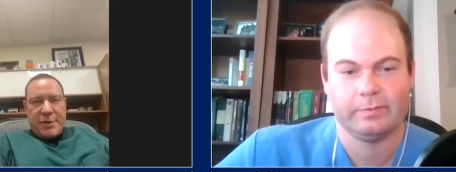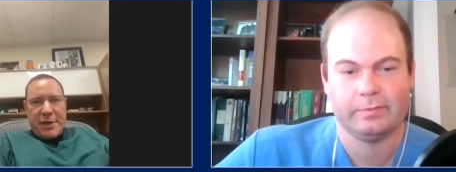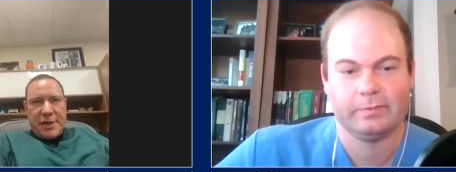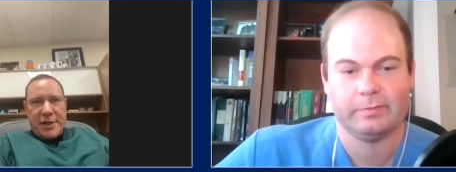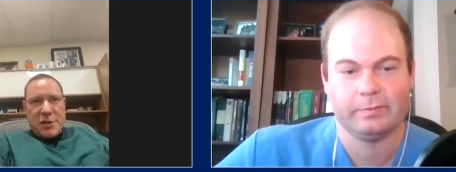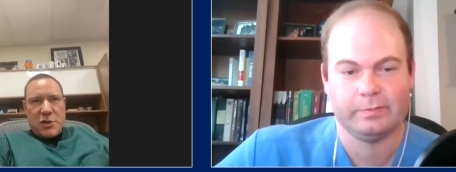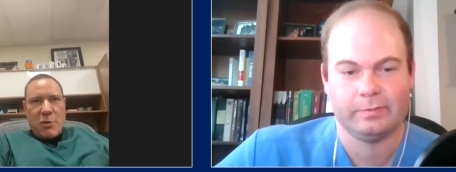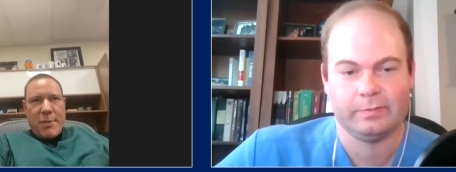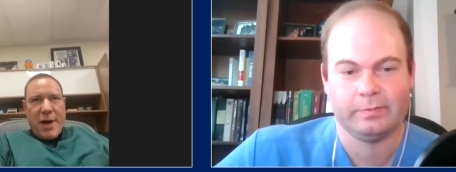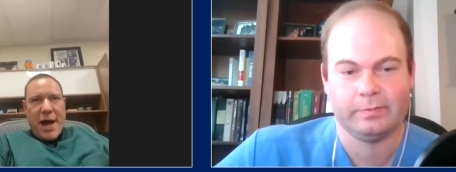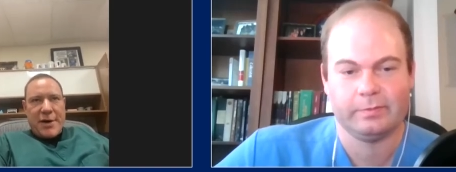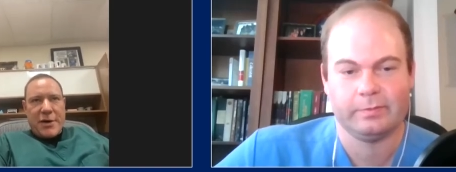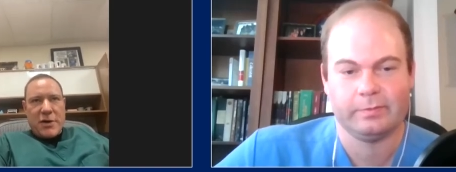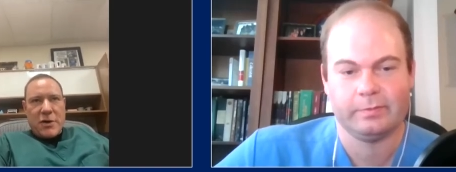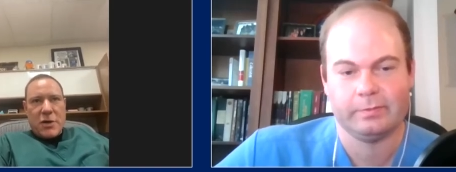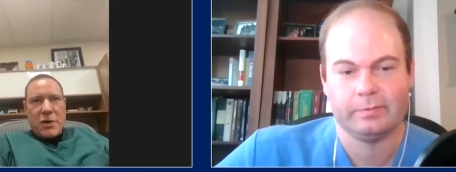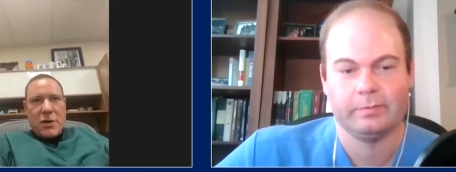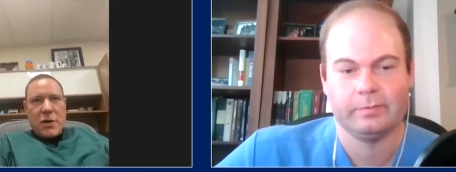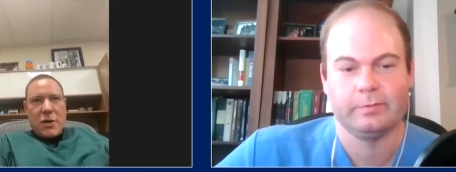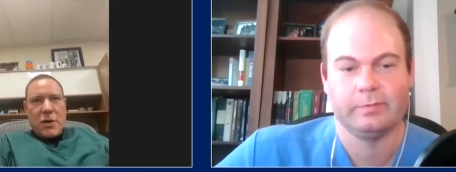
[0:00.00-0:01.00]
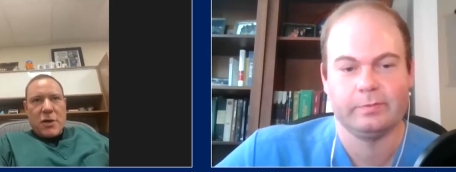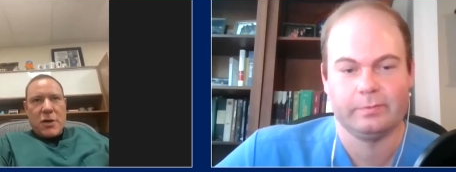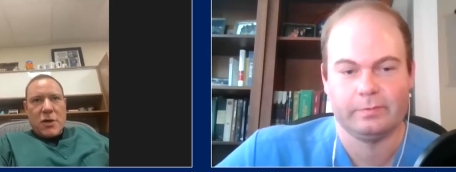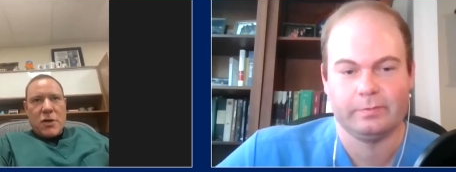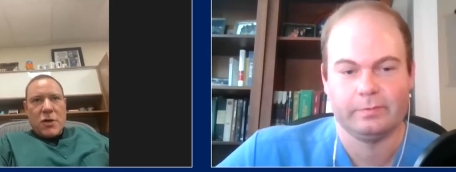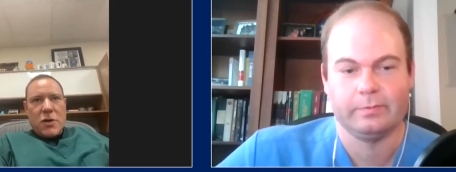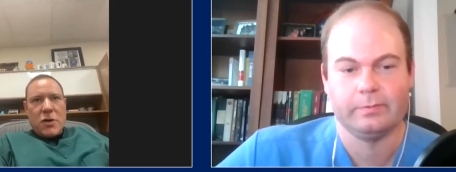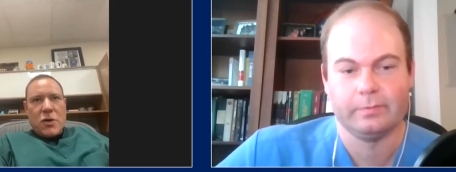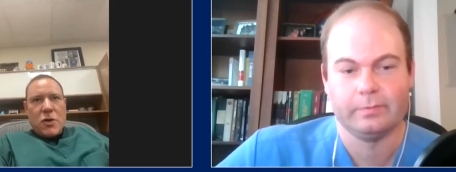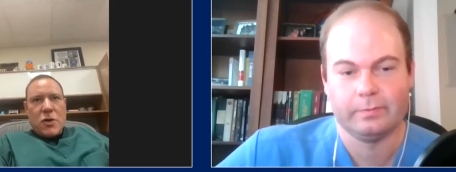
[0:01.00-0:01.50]
Speaker 1: Because no matter
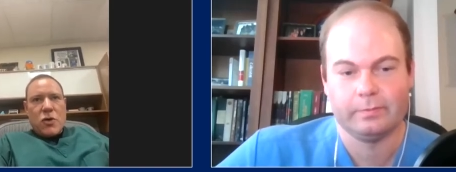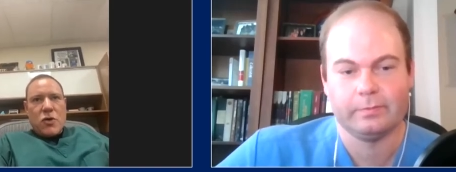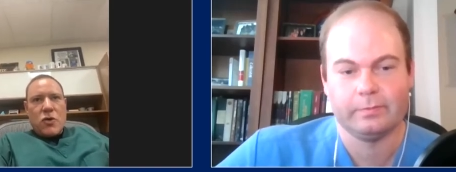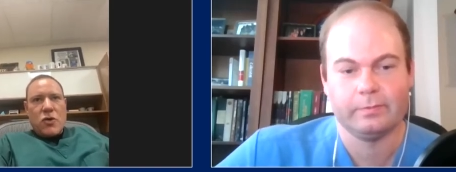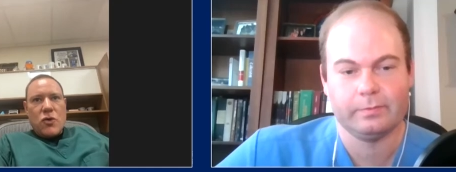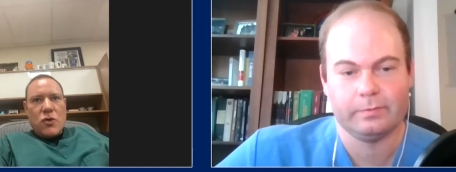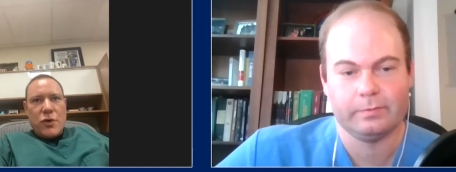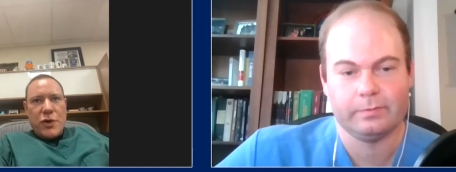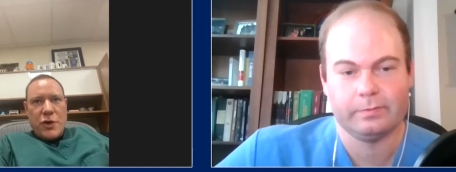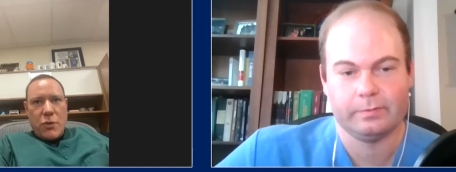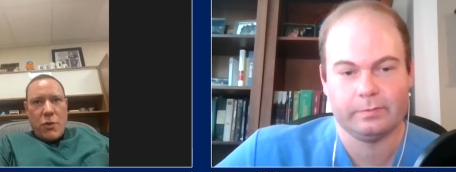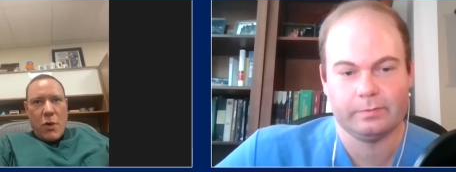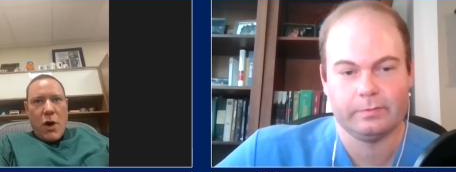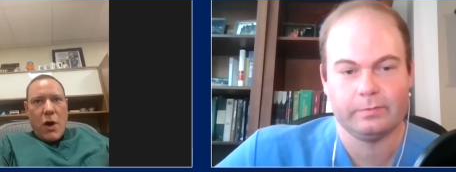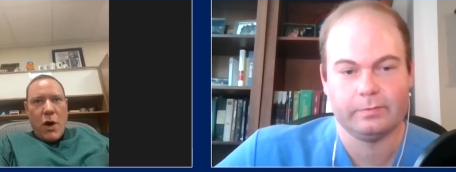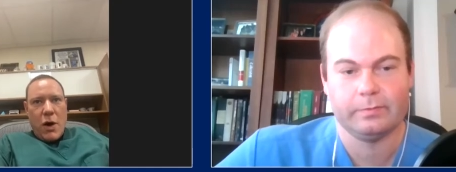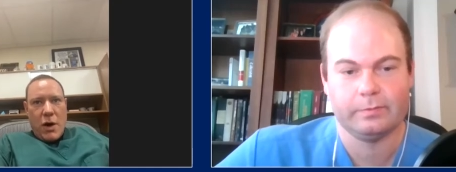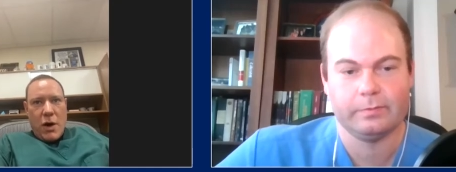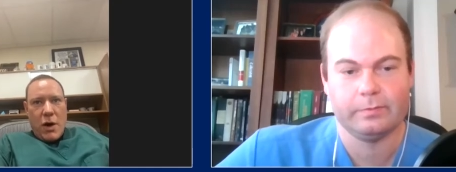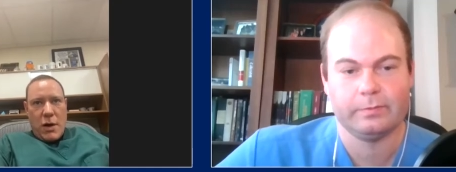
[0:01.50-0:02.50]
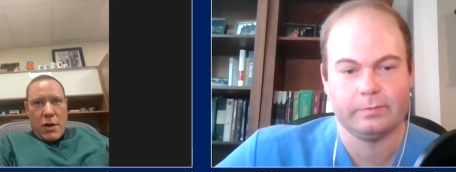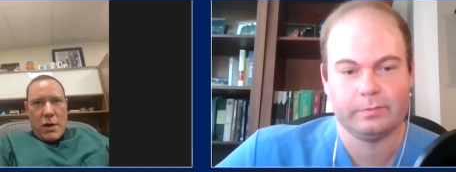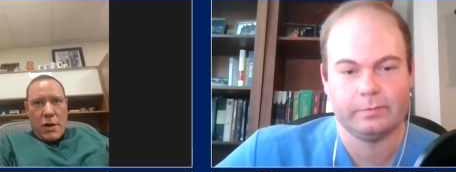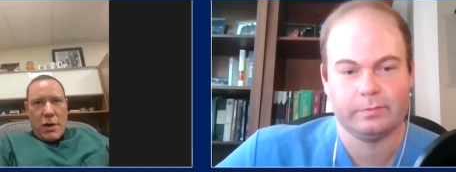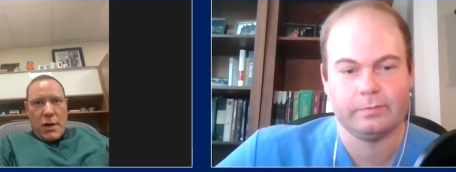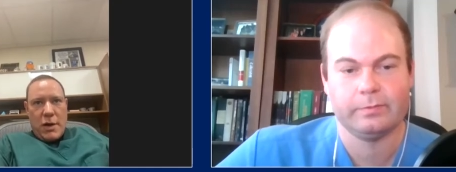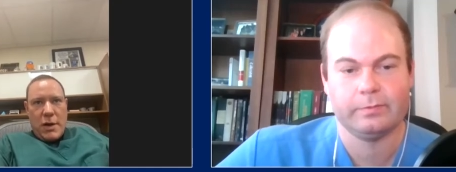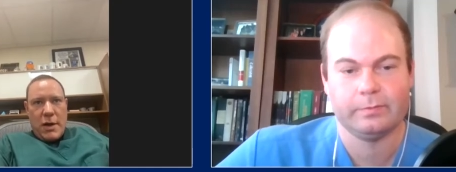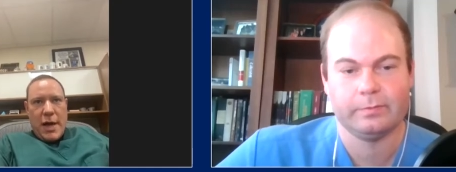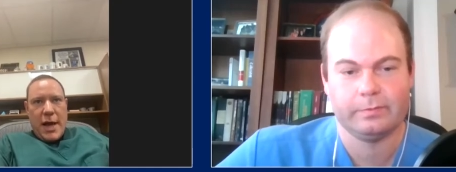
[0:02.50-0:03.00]
who you
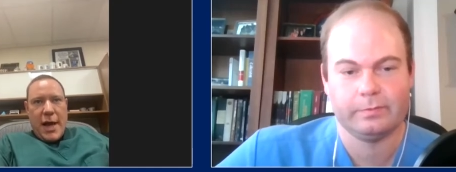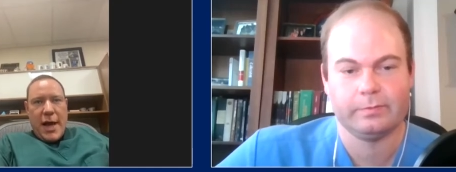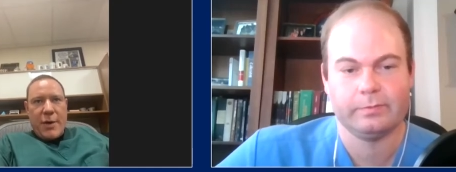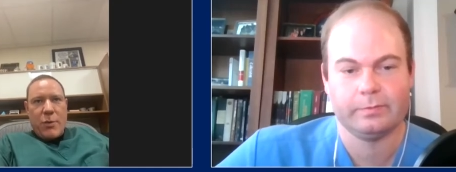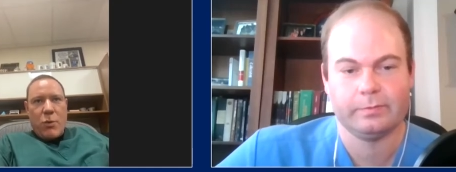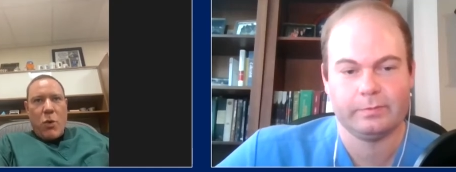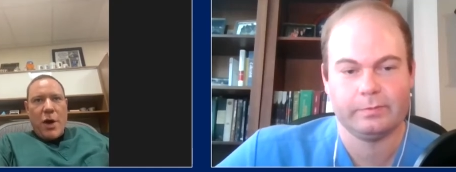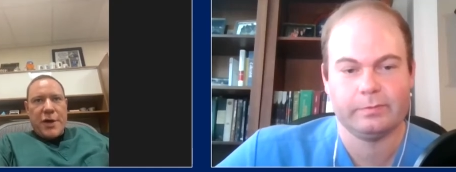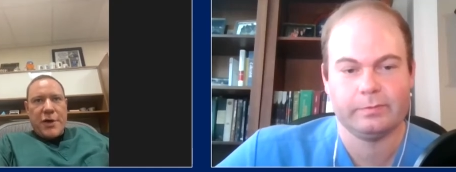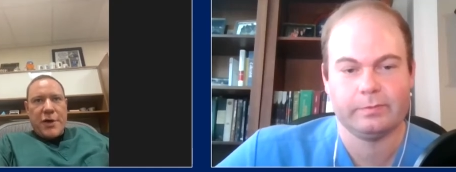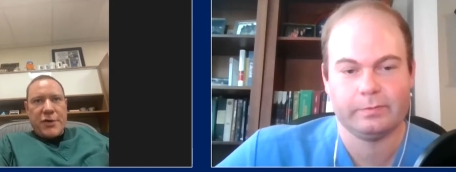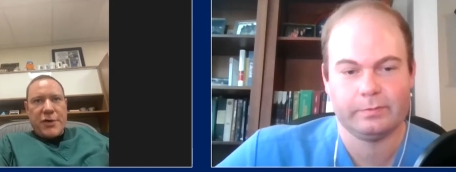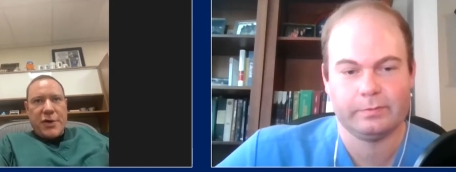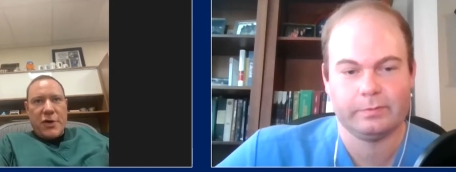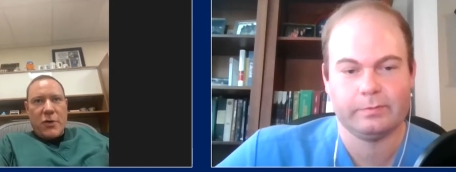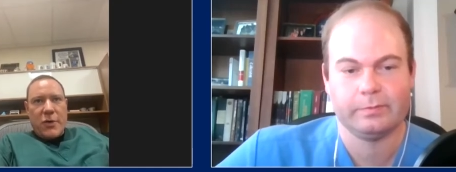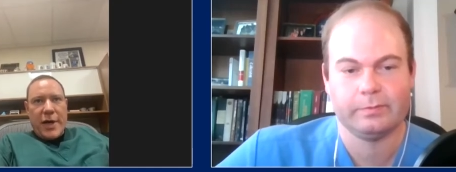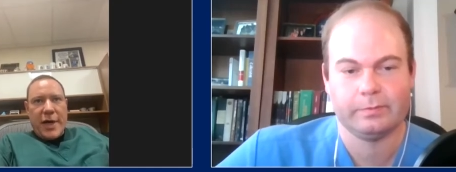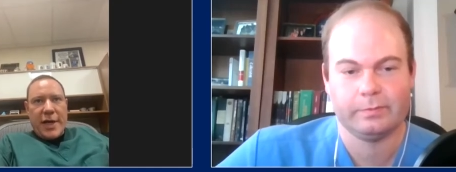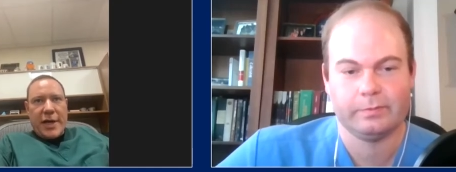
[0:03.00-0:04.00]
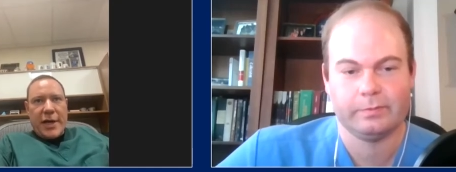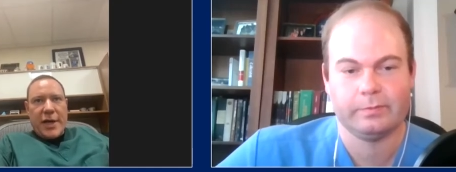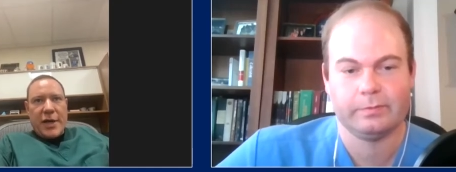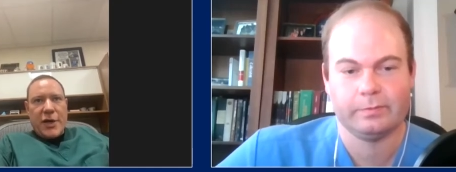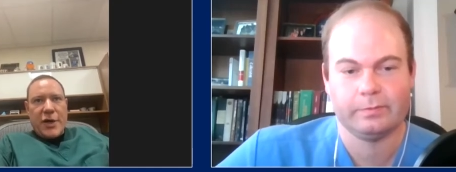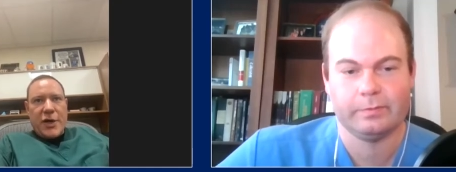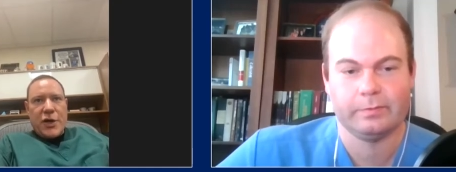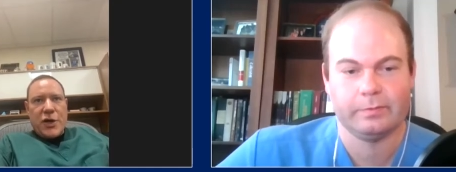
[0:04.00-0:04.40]
are and what you're doing,